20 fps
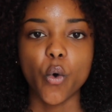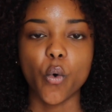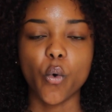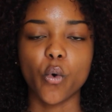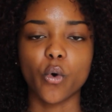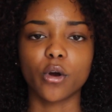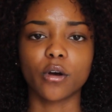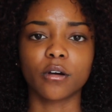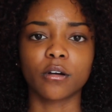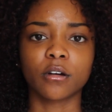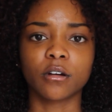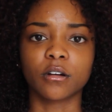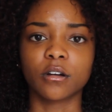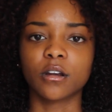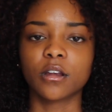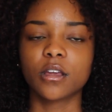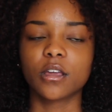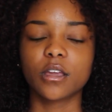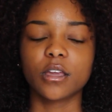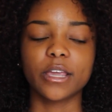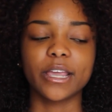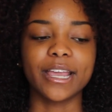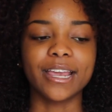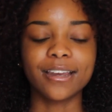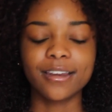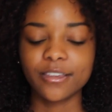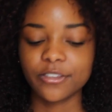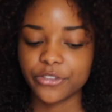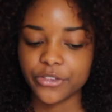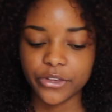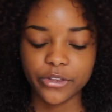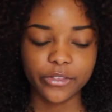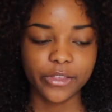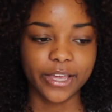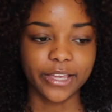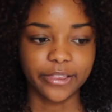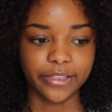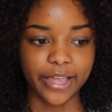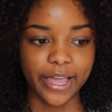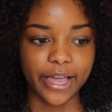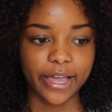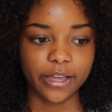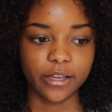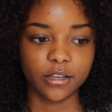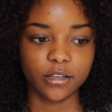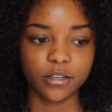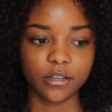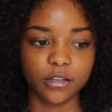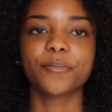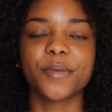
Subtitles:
or anything like that.